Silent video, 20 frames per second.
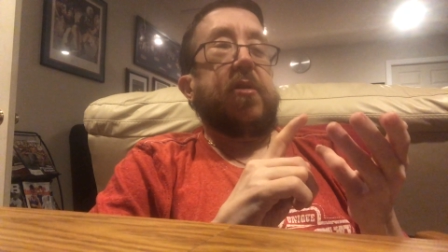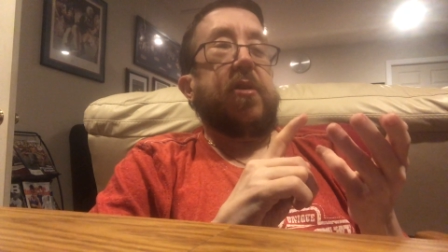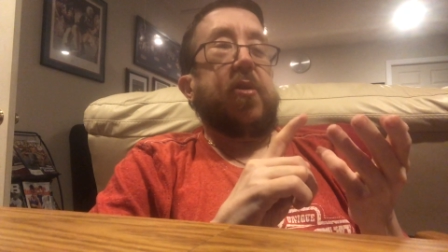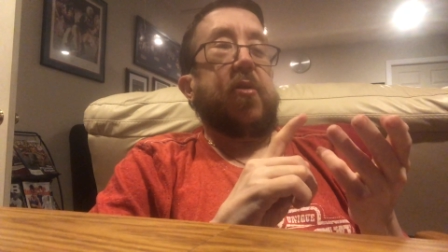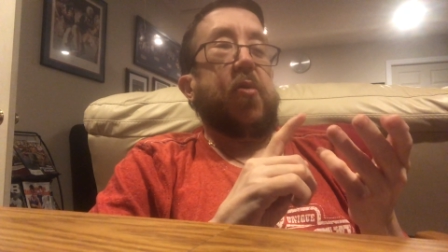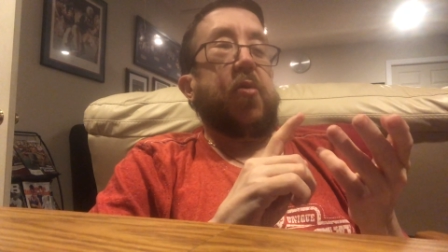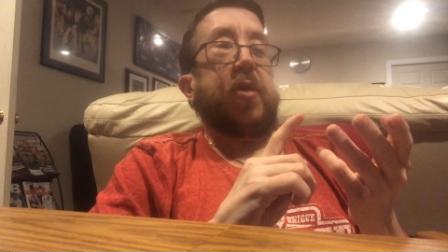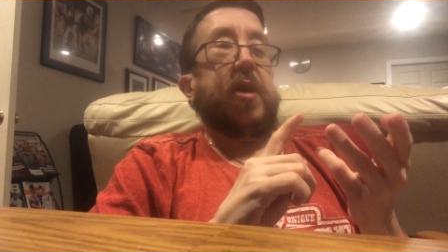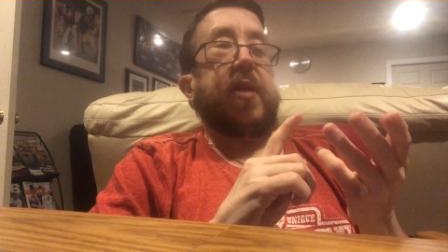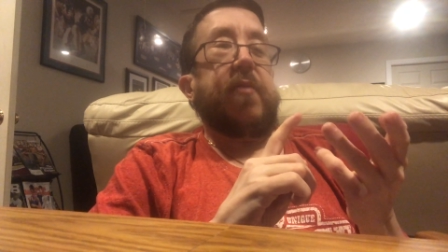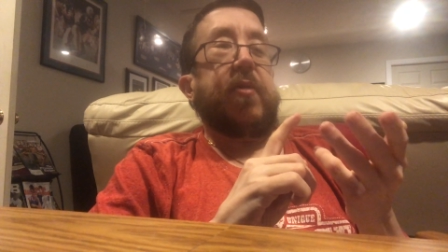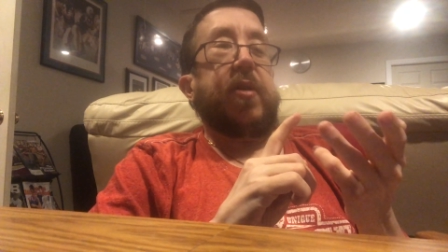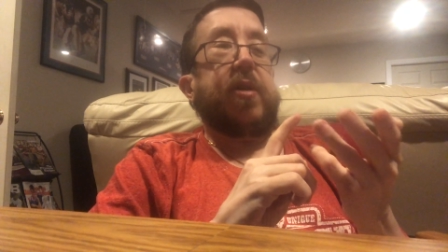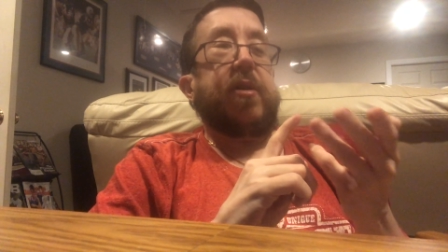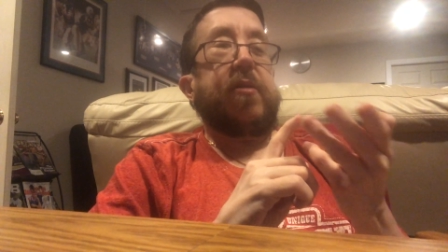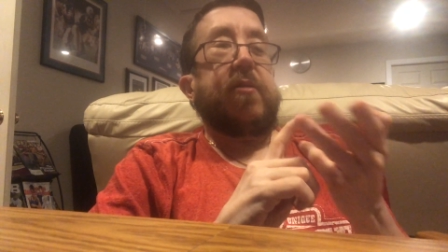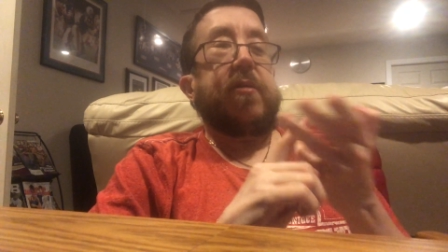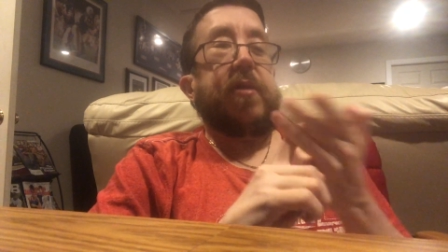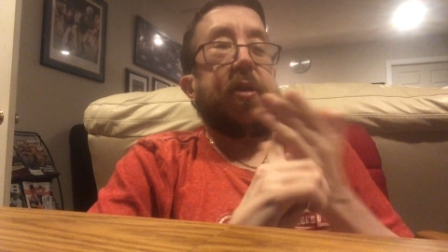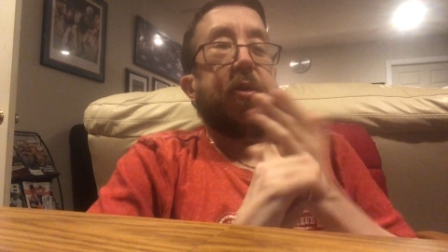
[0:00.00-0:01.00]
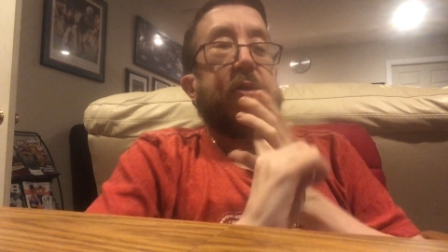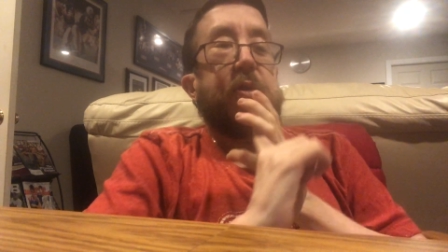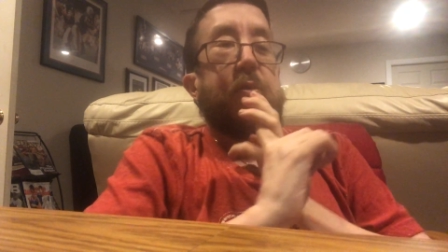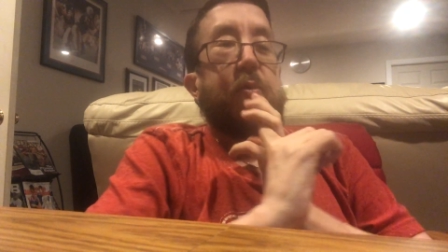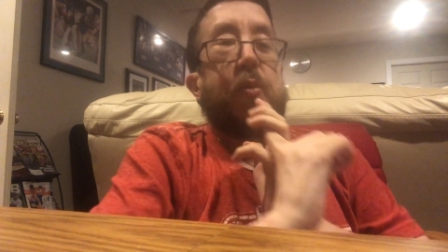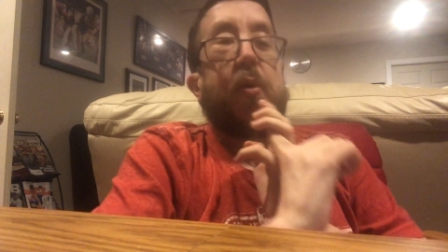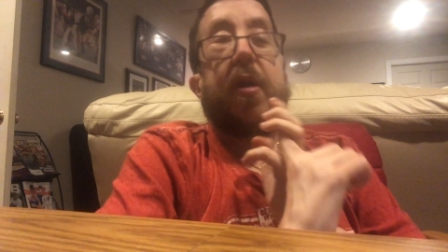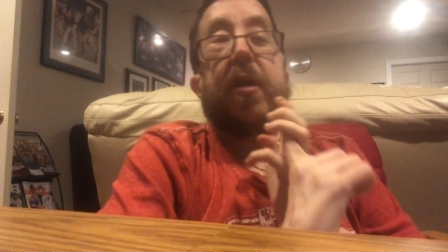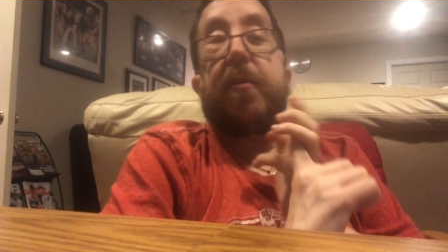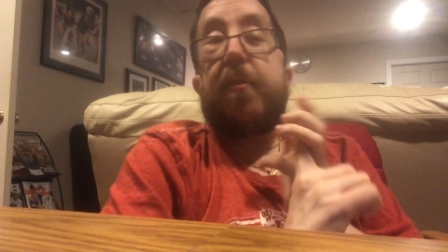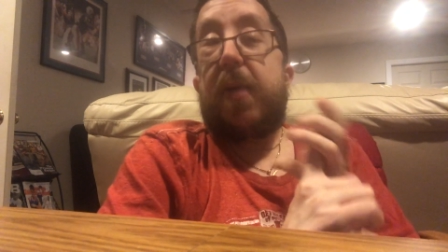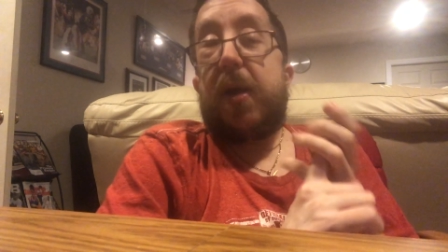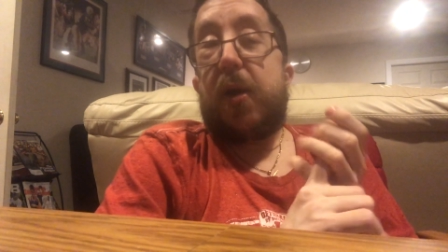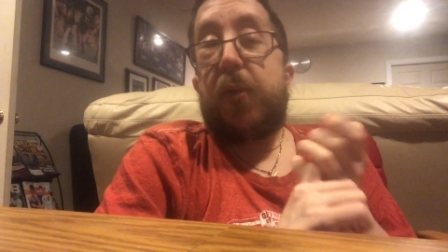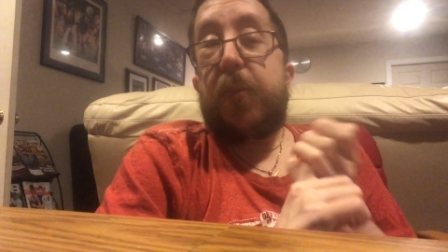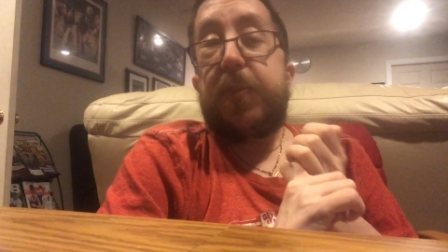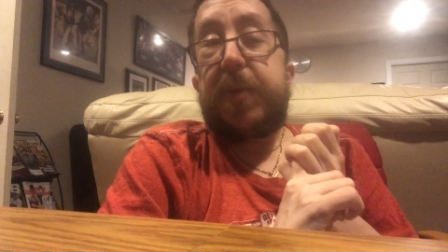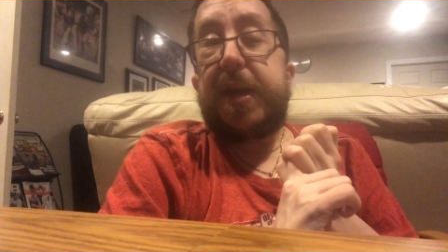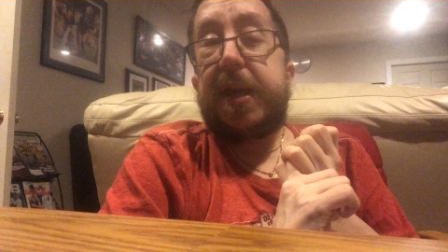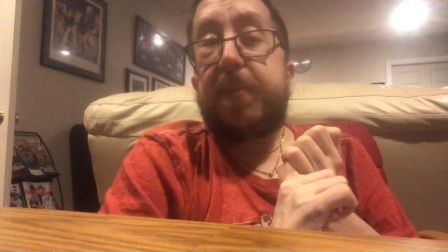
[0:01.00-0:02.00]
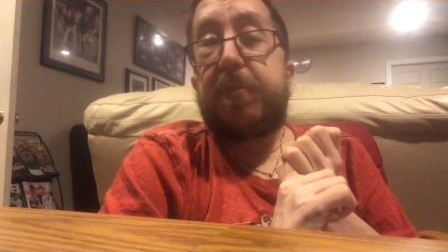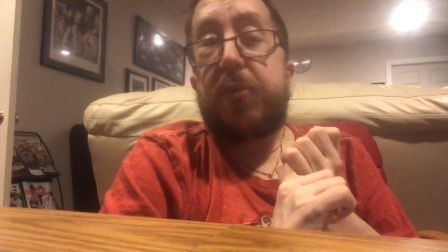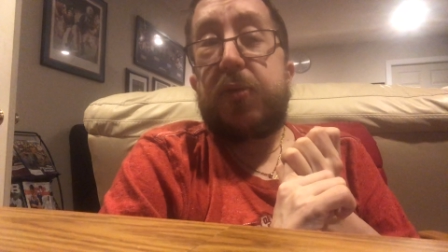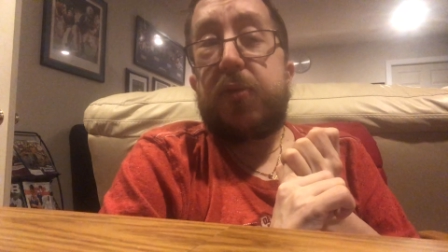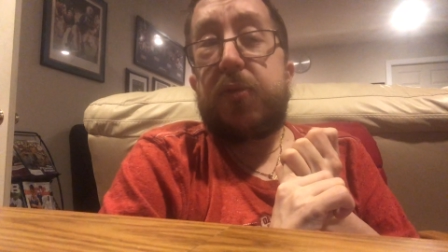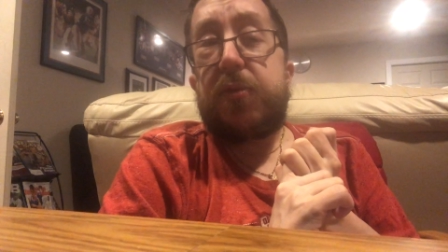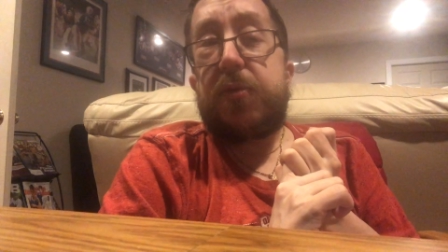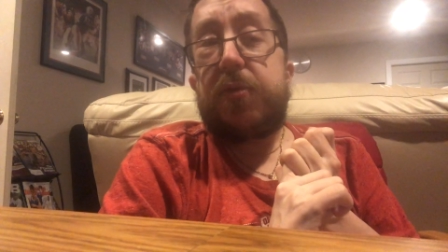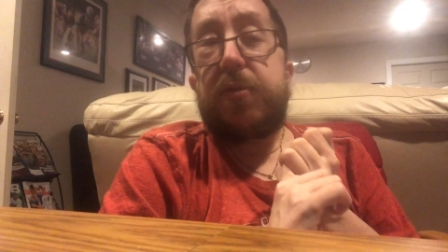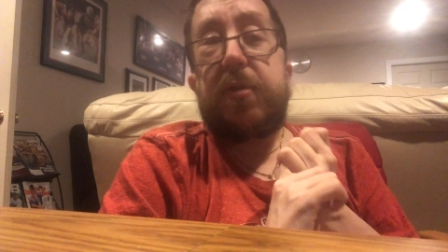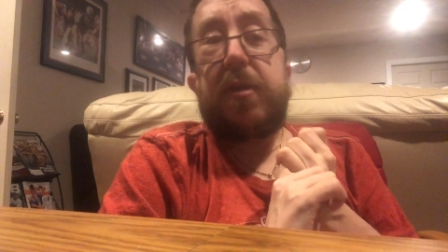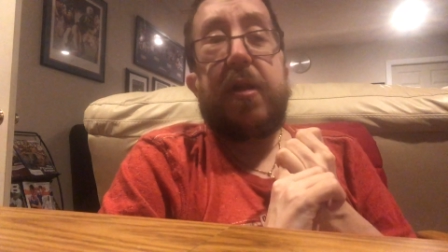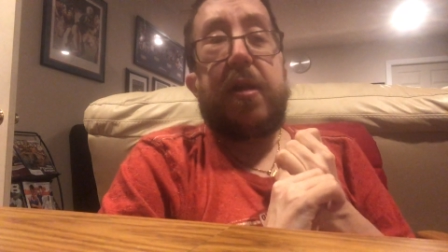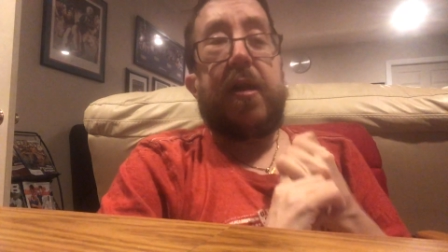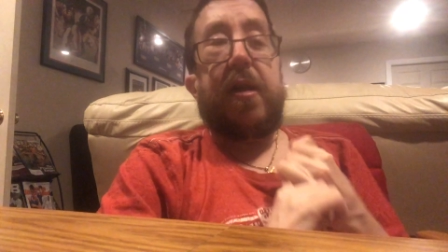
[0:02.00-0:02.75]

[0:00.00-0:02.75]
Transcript: don't give a what about people.